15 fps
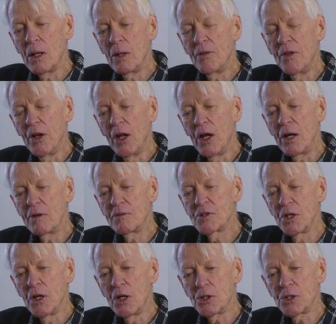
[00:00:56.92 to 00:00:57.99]
the lives
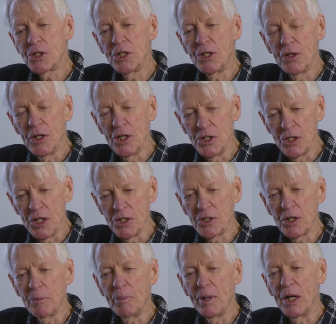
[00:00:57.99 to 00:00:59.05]
lost in these
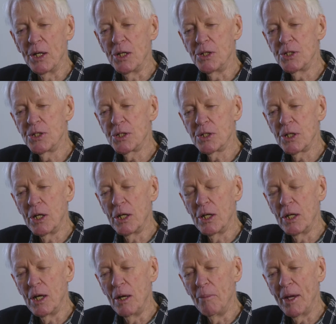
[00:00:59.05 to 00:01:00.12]
escapades
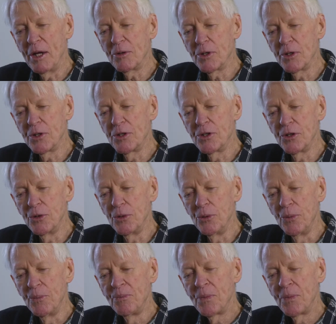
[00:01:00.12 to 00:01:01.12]
amounted to